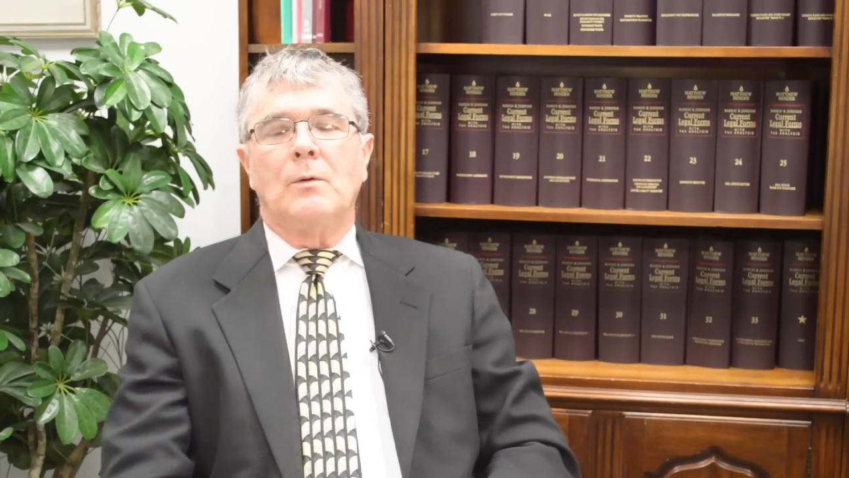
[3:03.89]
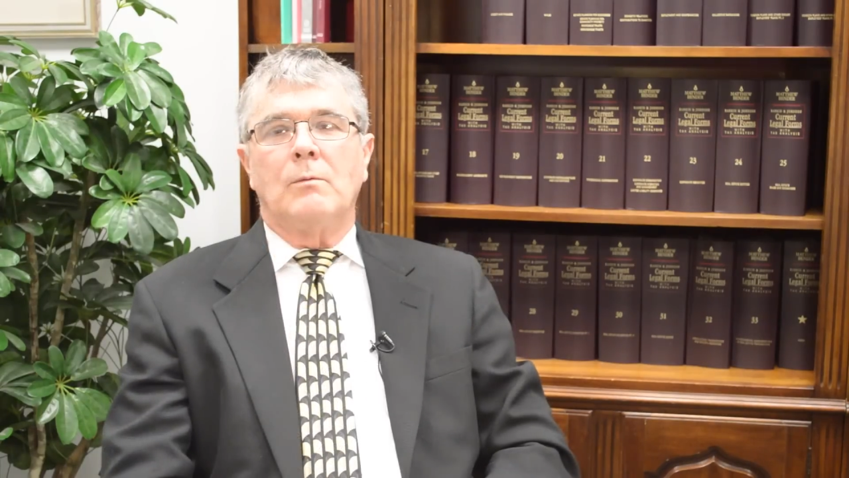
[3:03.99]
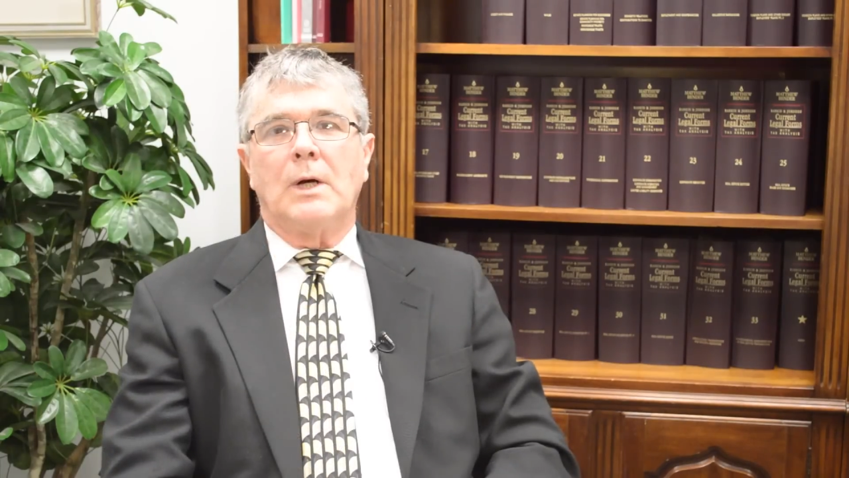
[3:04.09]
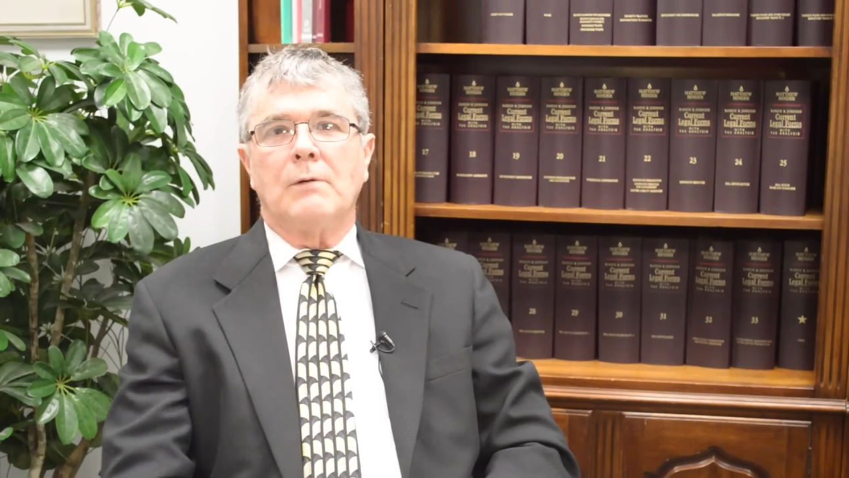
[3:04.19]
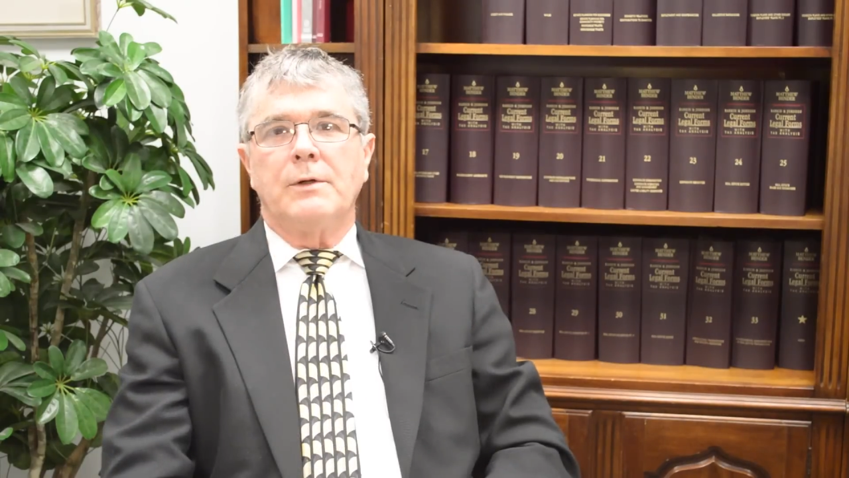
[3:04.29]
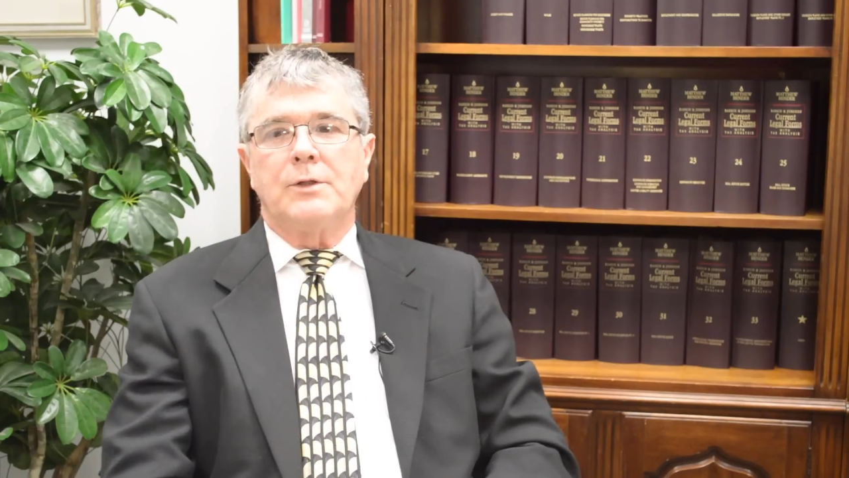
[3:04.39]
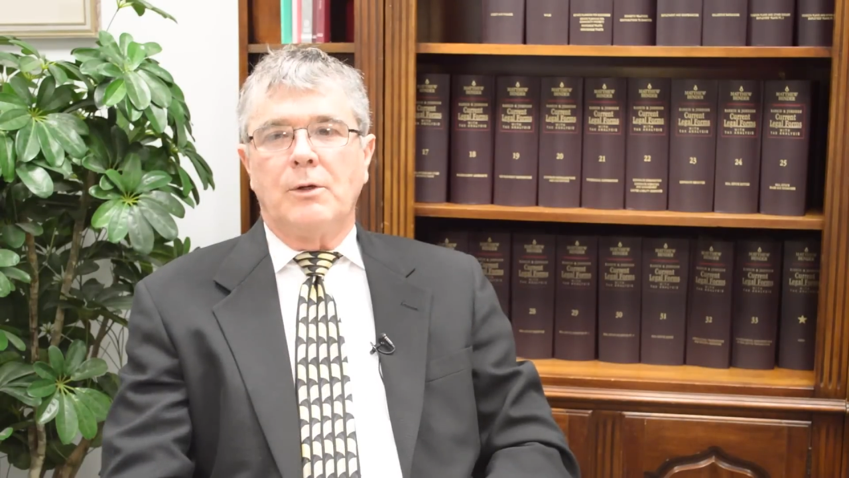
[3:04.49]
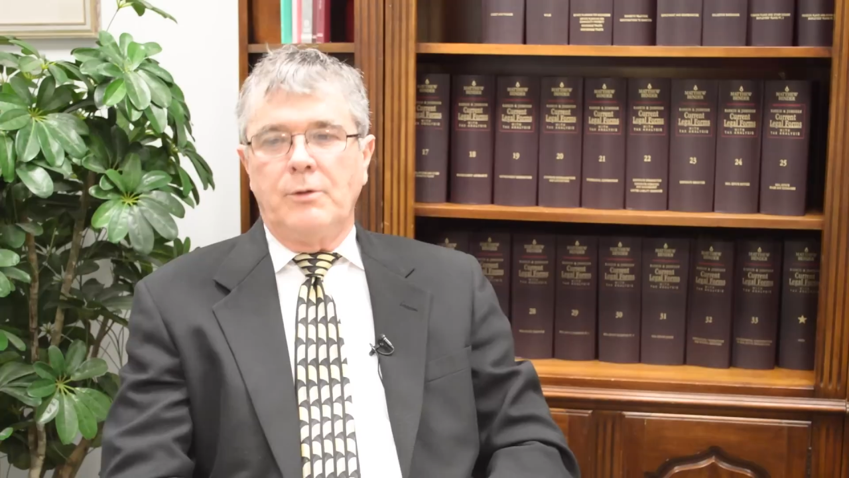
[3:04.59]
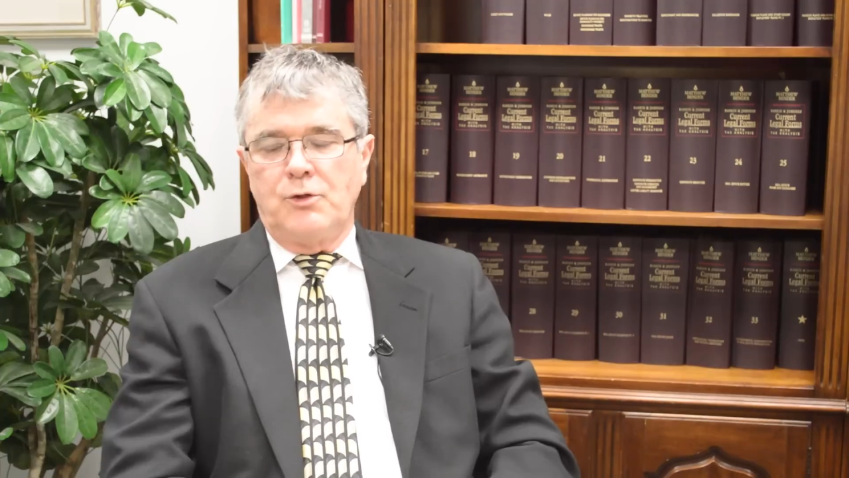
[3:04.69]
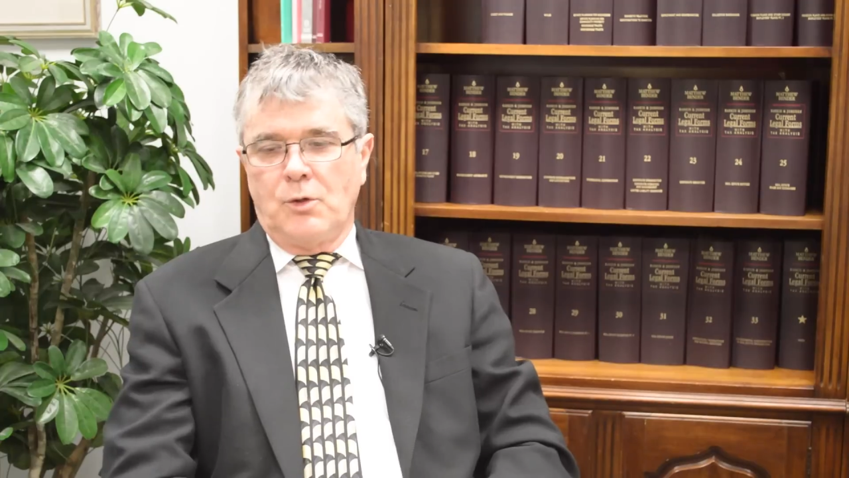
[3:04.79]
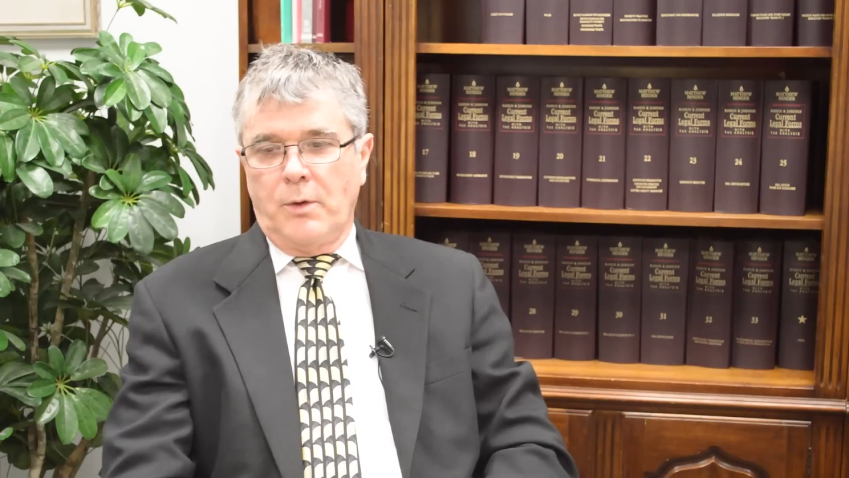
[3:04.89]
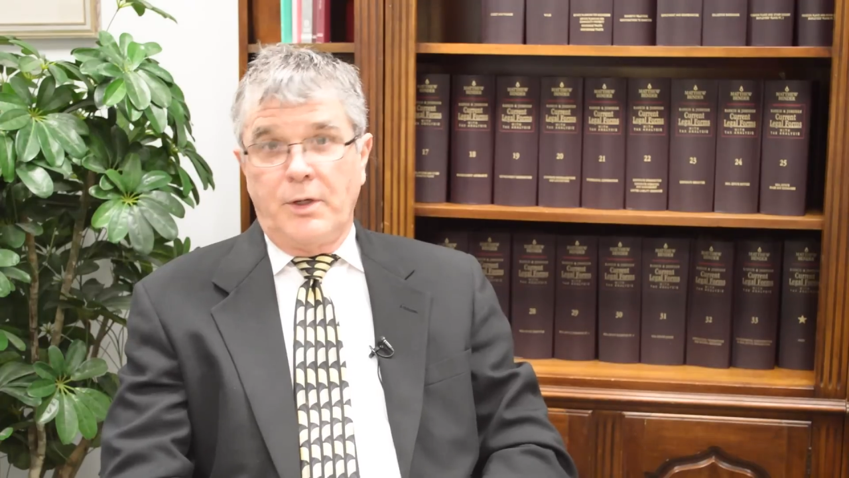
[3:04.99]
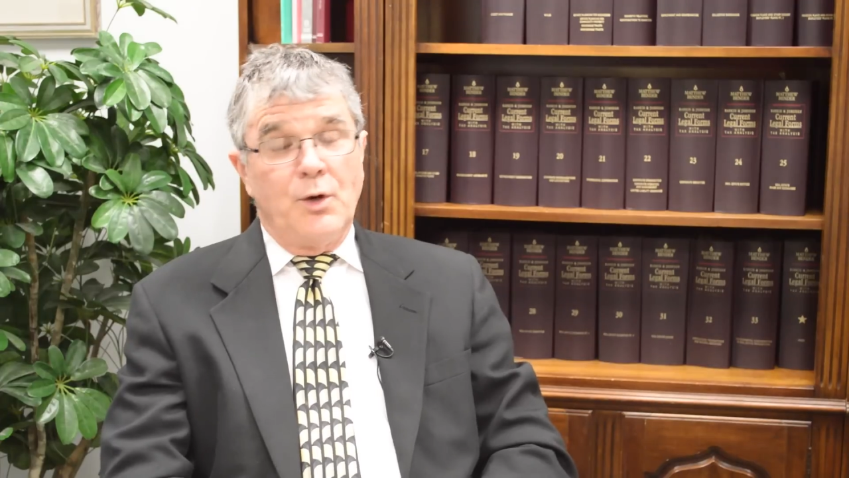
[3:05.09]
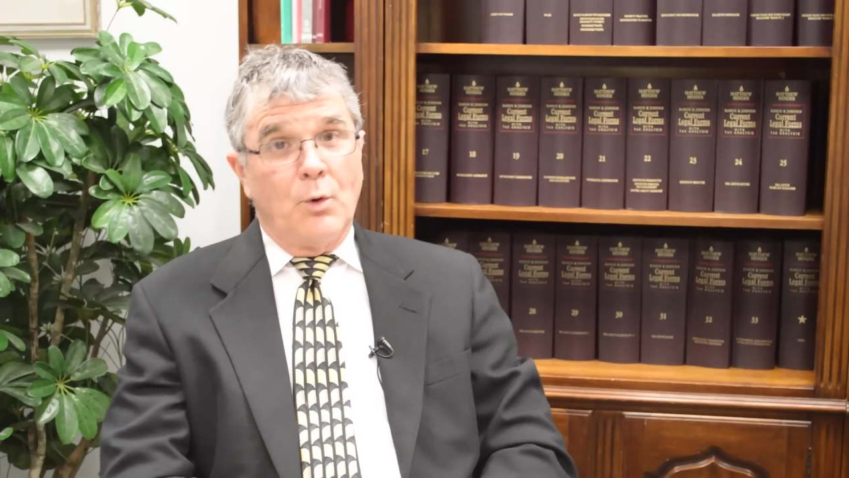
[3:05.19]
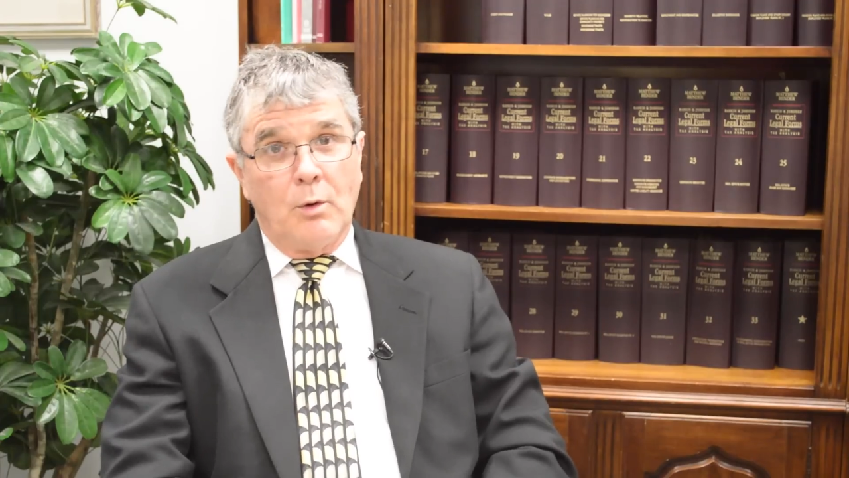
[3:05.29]
While rent-to-own enjoyed
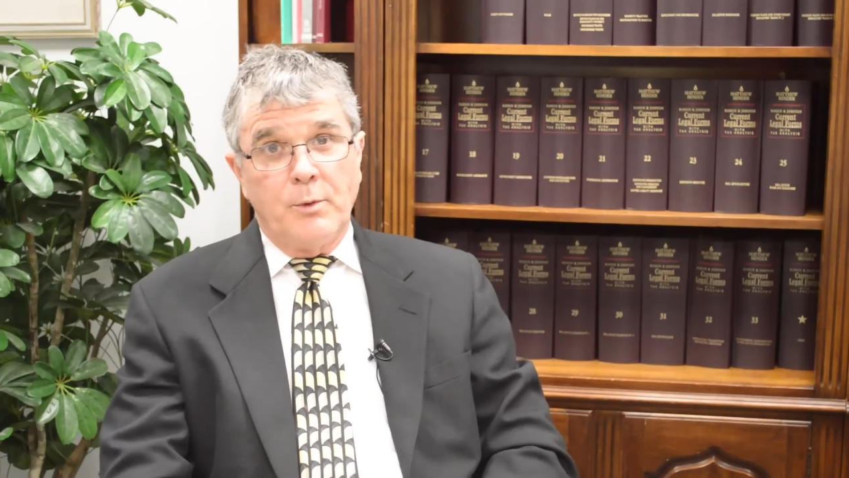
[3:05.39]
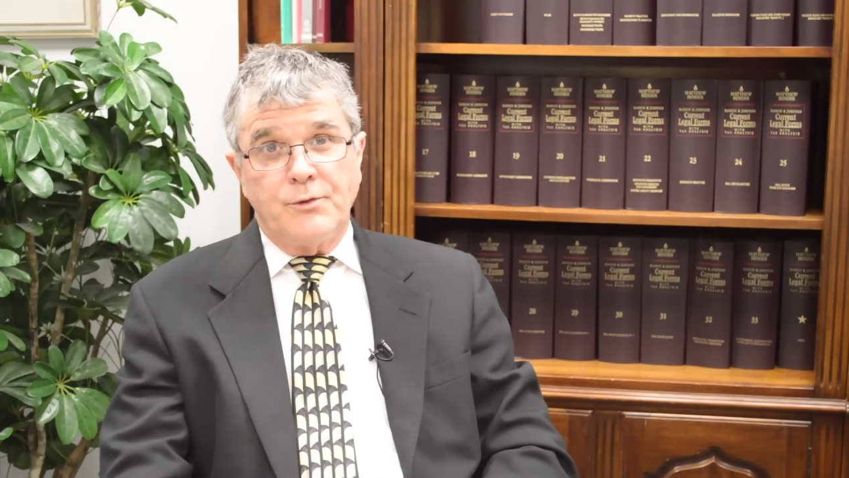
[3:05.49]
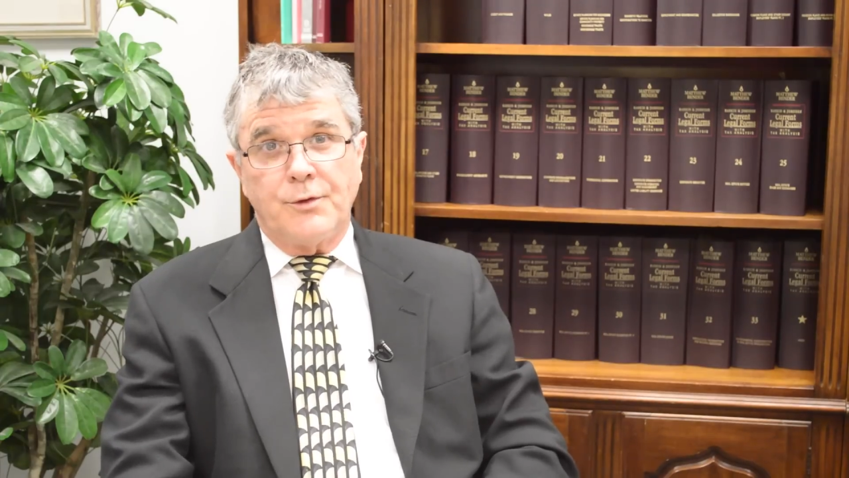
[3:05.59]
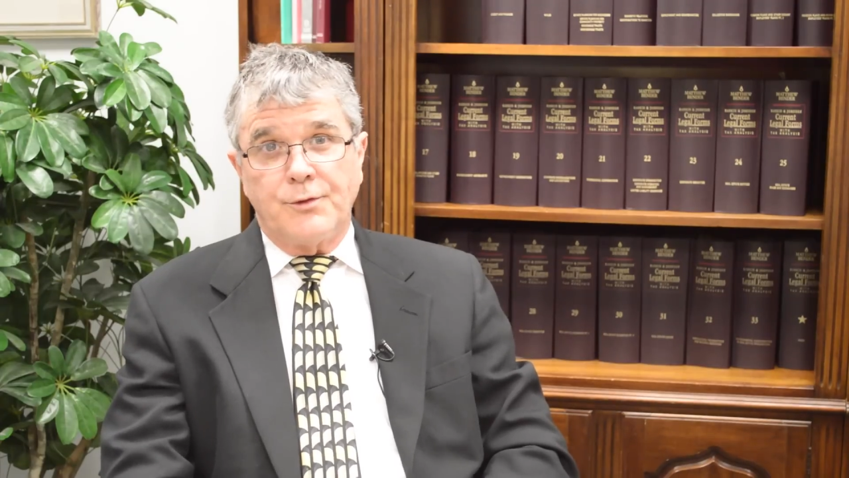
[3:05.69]
enormous